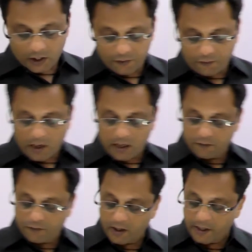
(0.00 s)
If
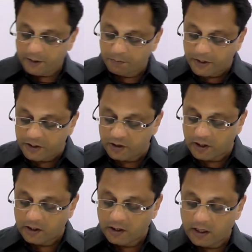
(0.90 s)
alpha and
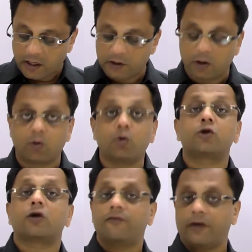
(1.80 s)
beta are the roots of